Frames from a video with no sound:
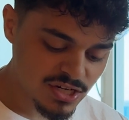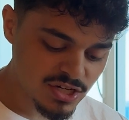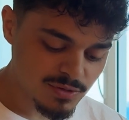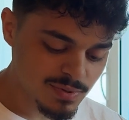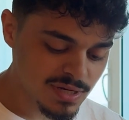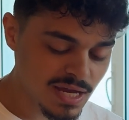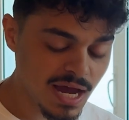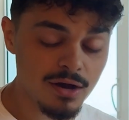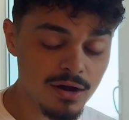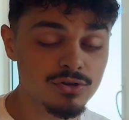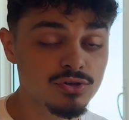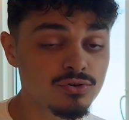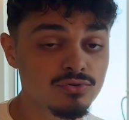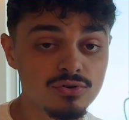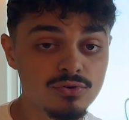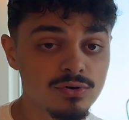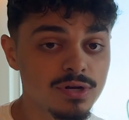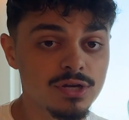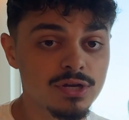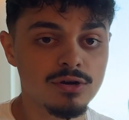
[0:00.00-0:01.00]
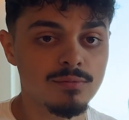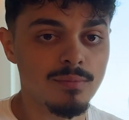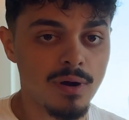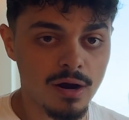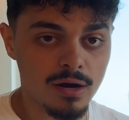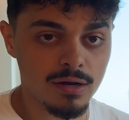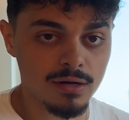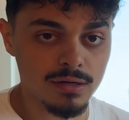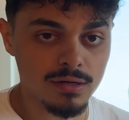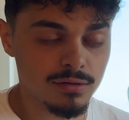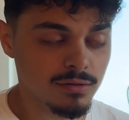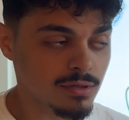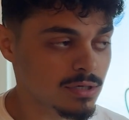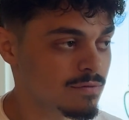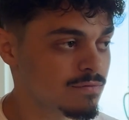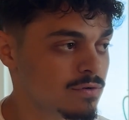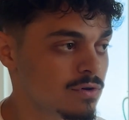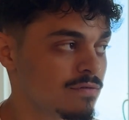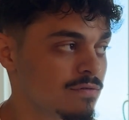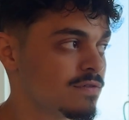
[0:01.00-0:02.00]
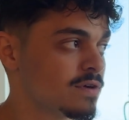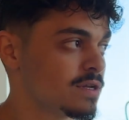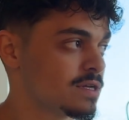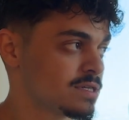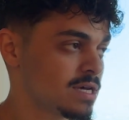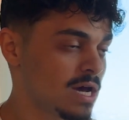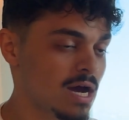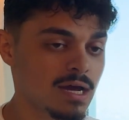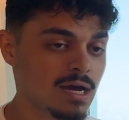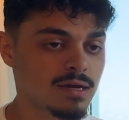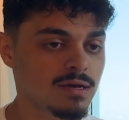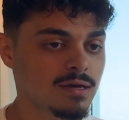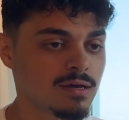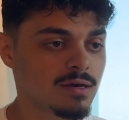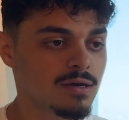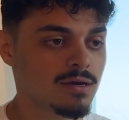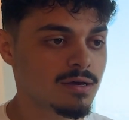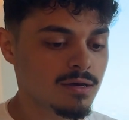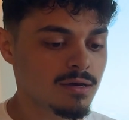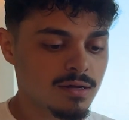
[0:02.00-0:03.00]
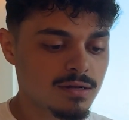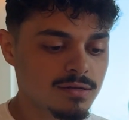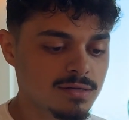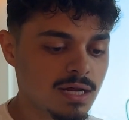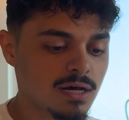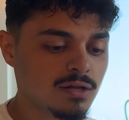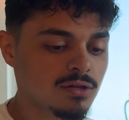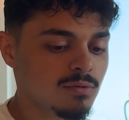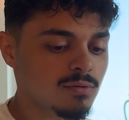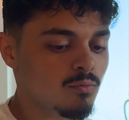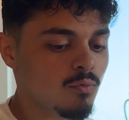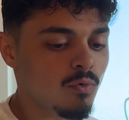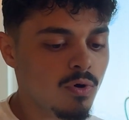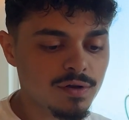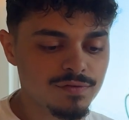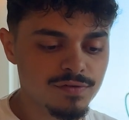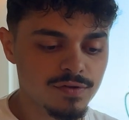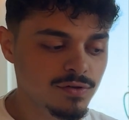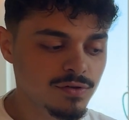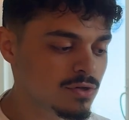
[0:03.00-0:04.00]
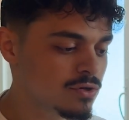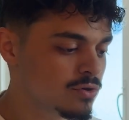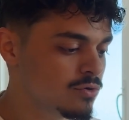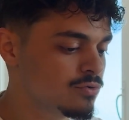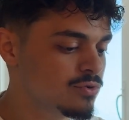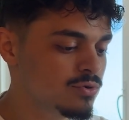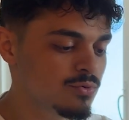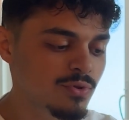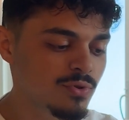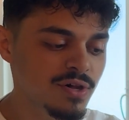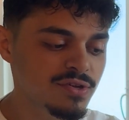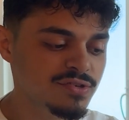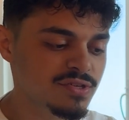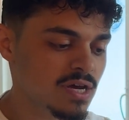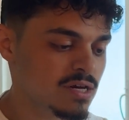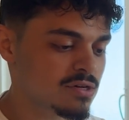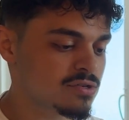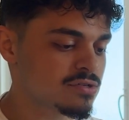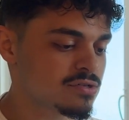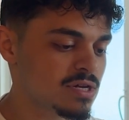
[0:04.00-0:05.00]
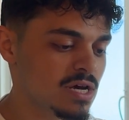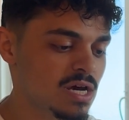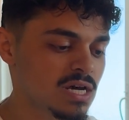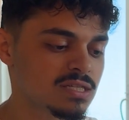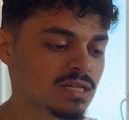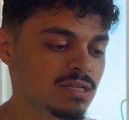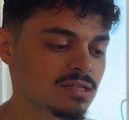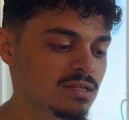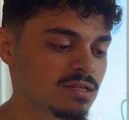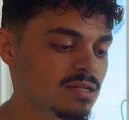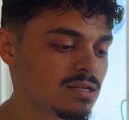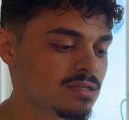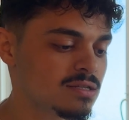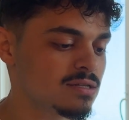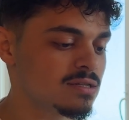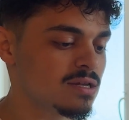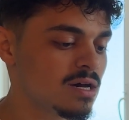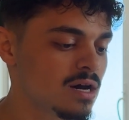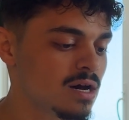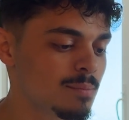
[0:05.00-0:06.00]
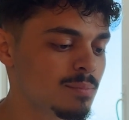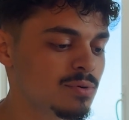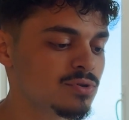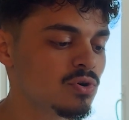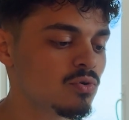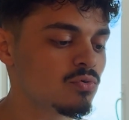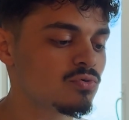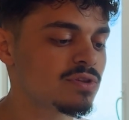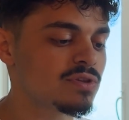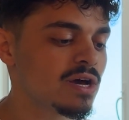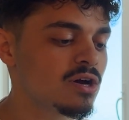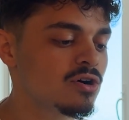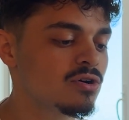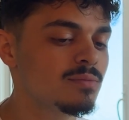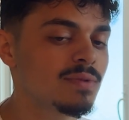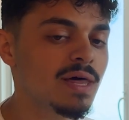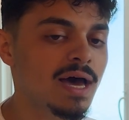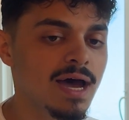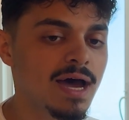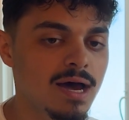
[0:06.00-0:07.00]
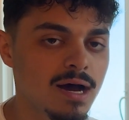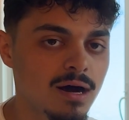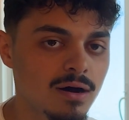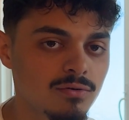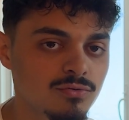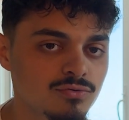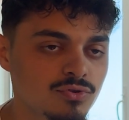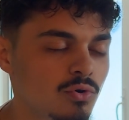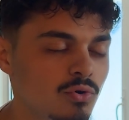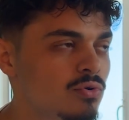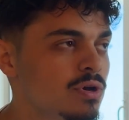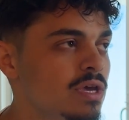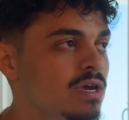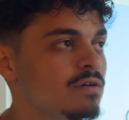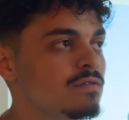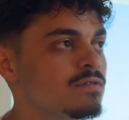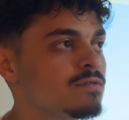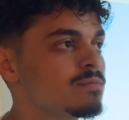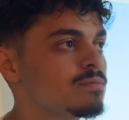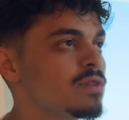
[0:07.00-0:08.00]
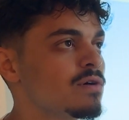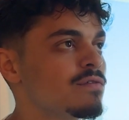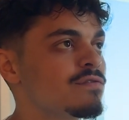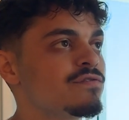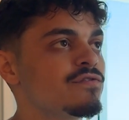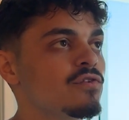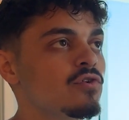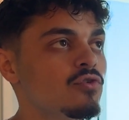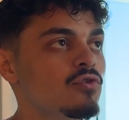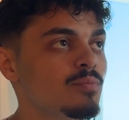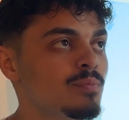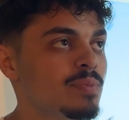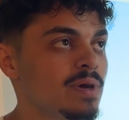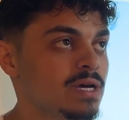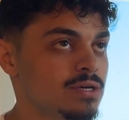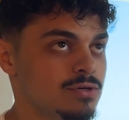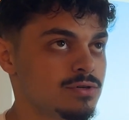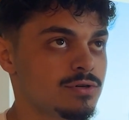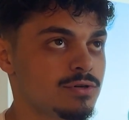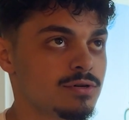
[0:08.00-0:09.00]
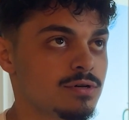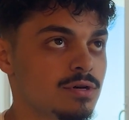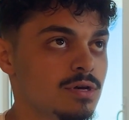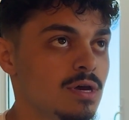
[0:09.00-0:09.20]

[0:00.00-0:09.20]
should be how you do it in your marketing. Like if you're a fitness guy, tell them what to do this exercise, but don't tell them the how. Don't give them the full picture.